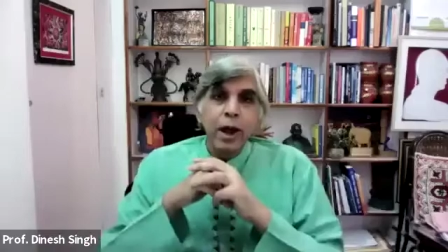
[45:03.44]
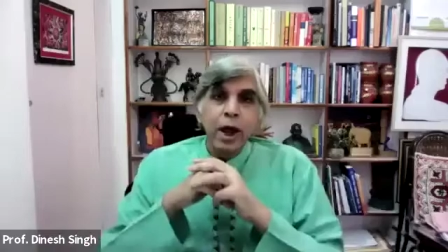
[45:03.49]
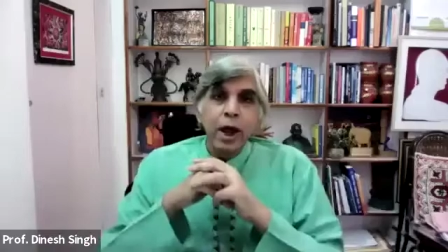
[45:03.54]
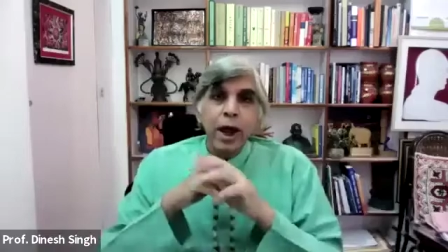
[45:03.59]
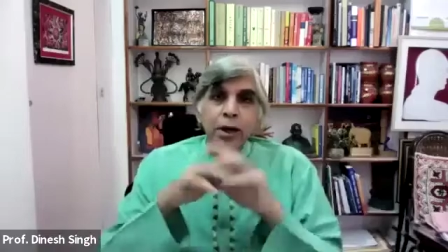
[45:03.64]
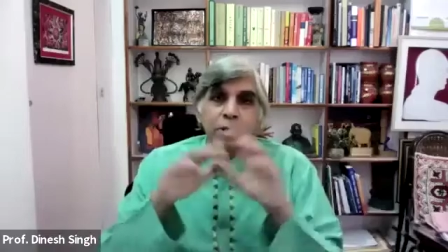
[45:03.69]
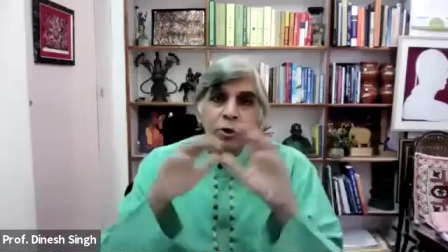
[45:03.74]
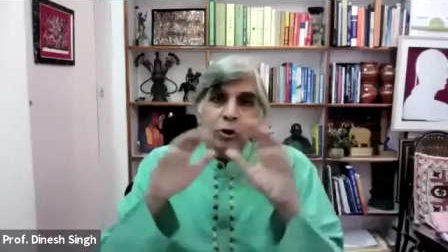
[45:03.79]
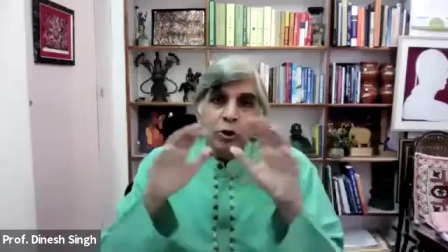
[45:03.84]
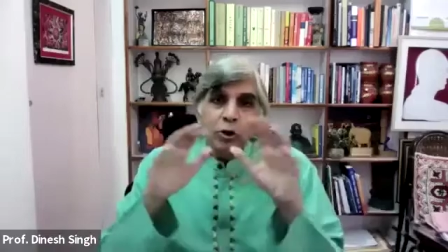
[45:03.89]

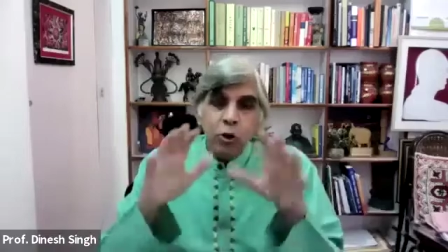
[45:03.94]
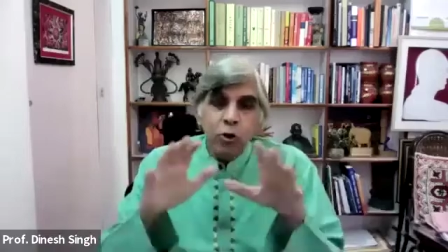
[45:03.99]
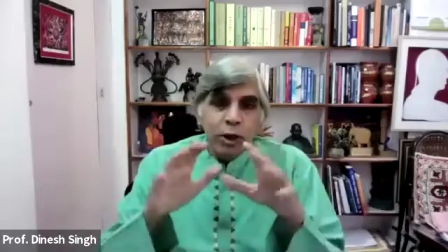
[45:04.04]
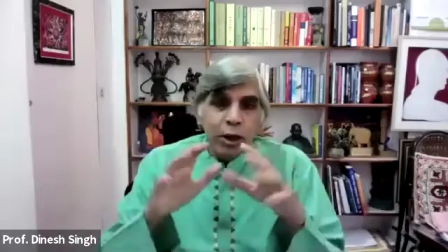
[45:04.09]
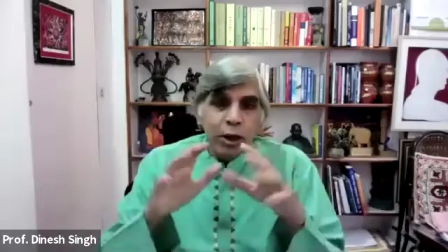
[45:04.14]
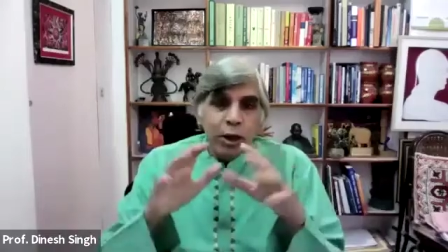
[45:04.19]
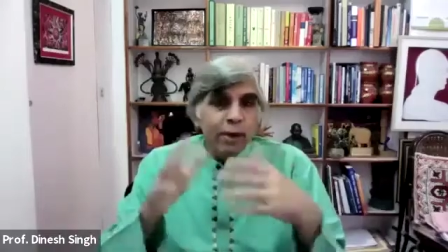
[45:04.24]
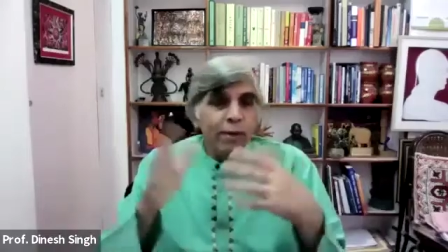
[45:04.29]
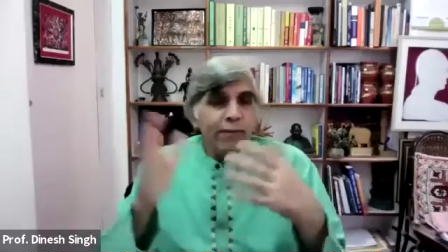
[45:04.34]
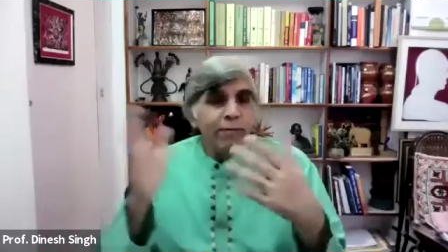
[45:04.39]
and show
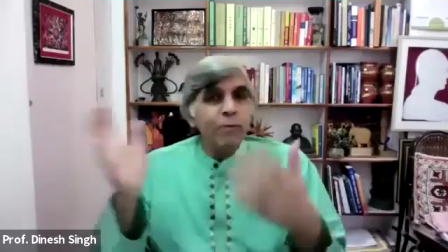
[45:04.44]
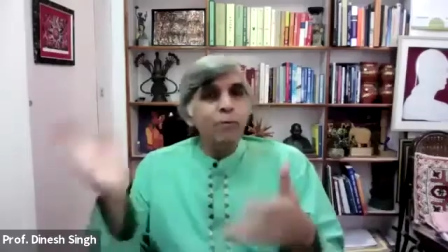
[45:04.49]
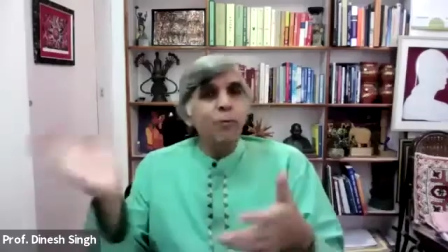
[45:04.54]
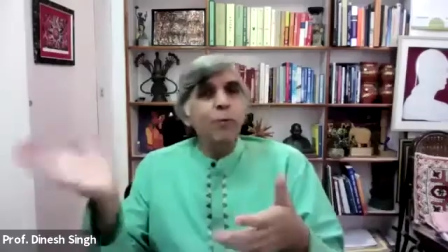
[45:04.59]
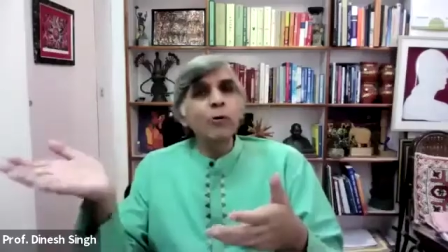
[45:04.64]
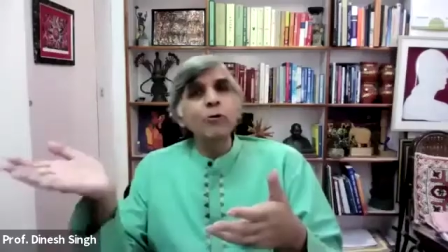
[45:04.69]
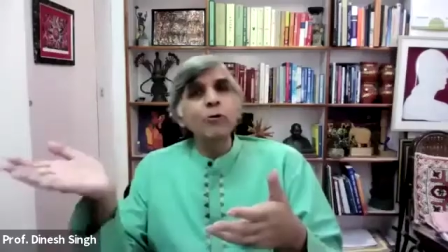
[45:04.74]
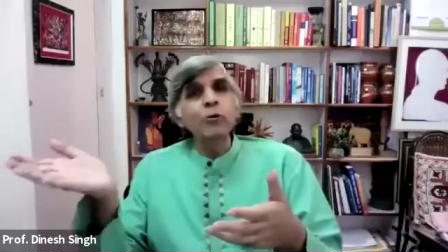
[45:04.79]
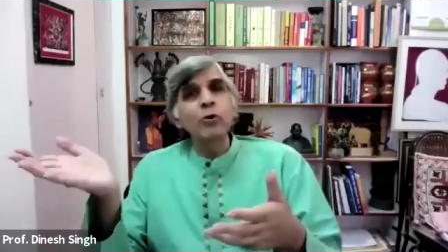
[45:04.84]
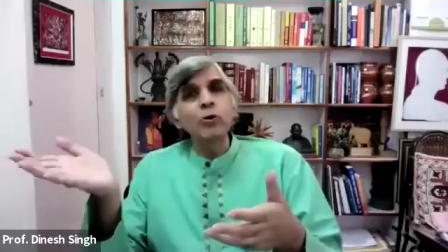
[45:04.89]
them, even
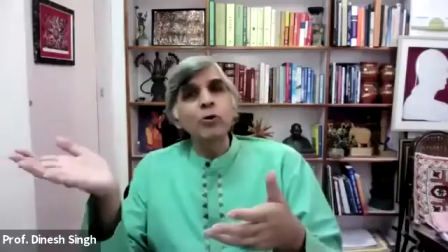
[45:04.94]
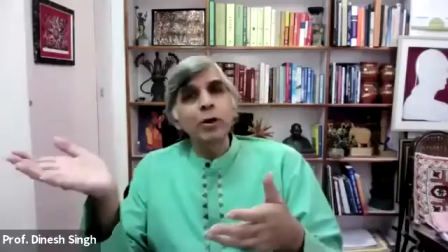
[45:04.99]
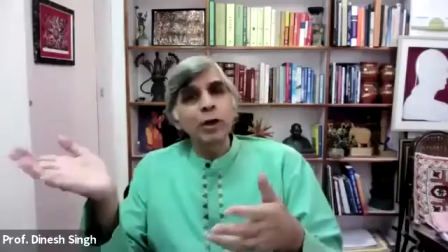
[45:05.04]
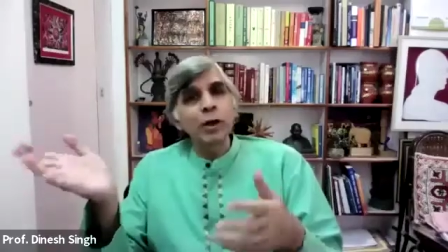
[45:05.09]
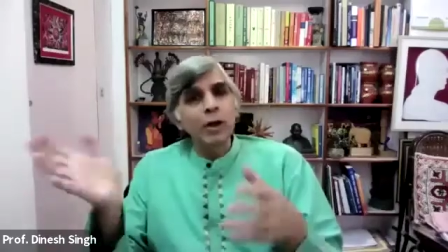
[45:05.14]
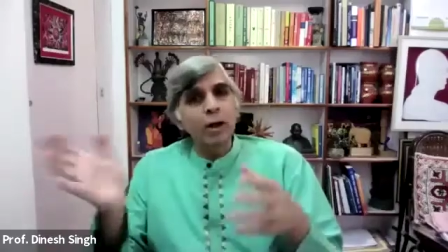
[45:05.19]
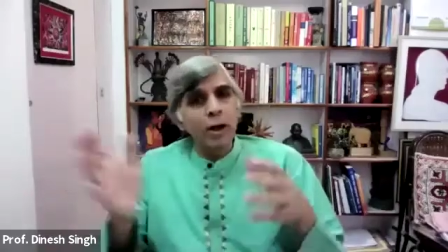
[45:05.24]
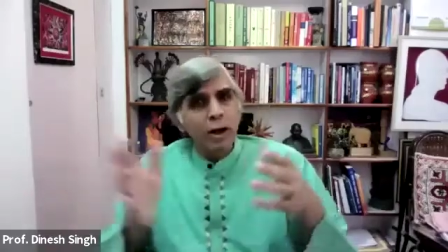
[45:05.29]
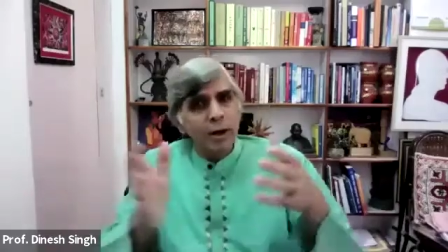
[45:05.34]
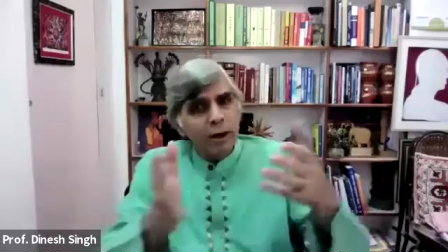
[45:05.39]

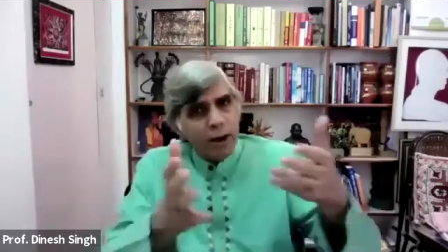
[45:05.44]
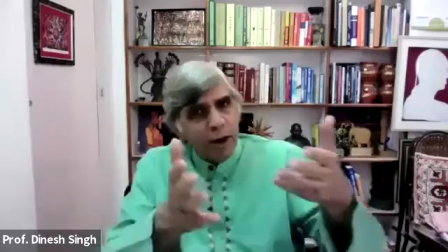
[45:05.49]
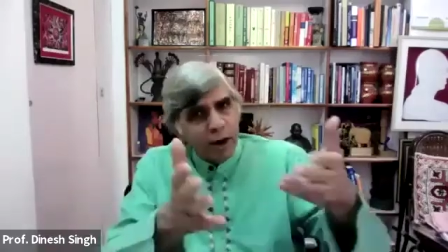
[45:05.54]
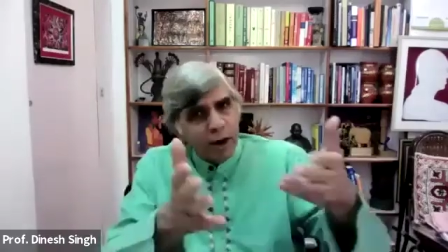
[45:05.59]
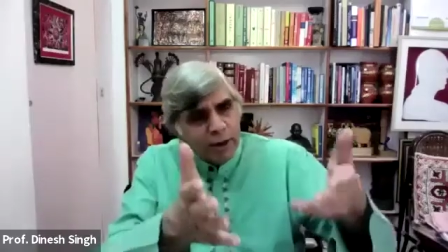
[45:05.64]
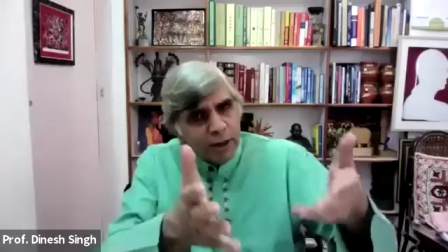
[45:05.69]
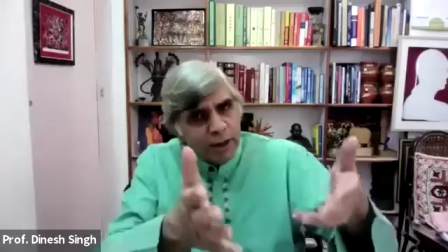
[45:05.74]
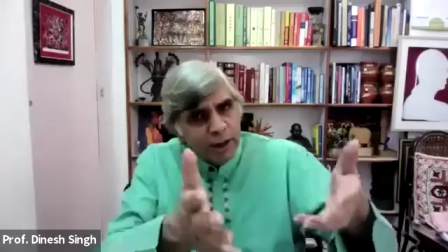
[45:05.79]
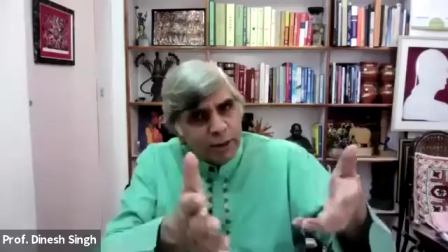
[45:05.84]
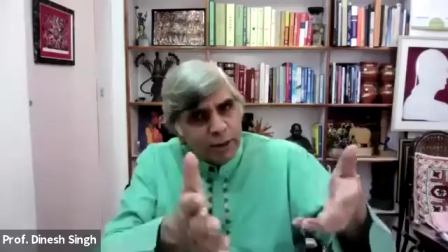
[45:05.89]
Portugal and
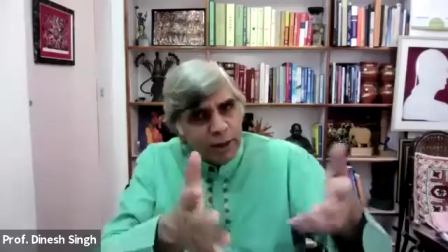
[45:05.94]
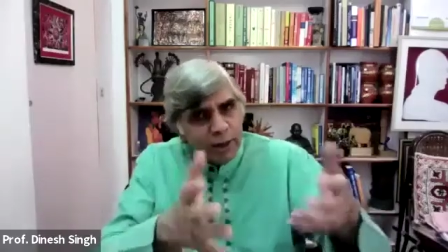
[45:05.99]
countries,